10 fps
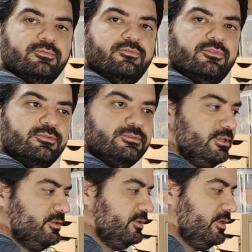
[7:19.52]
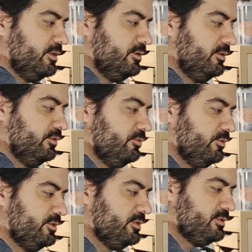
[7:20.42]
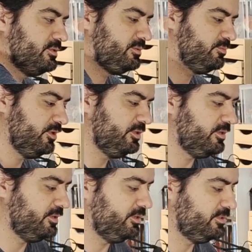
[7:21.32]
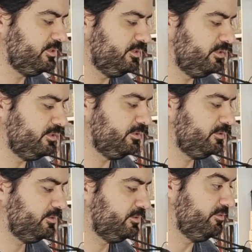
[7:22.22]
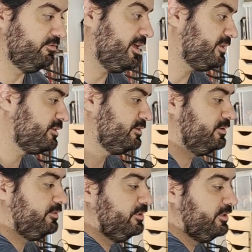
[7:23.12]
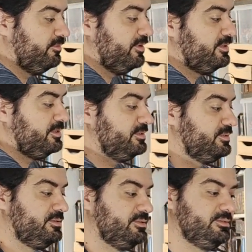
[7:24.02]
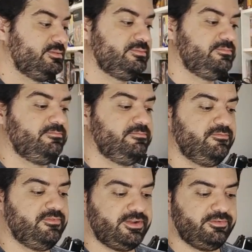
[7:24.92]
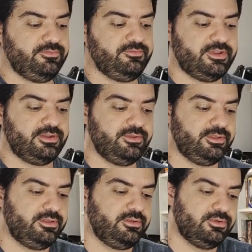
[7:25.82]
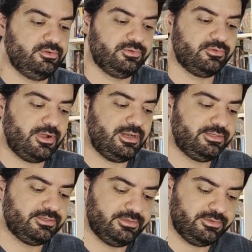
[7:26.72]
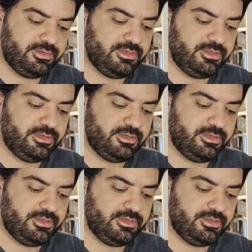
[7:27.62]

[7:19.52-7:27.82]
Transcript: Phrozen in doing this printer is the VAT. I think the VAT it's very good quality.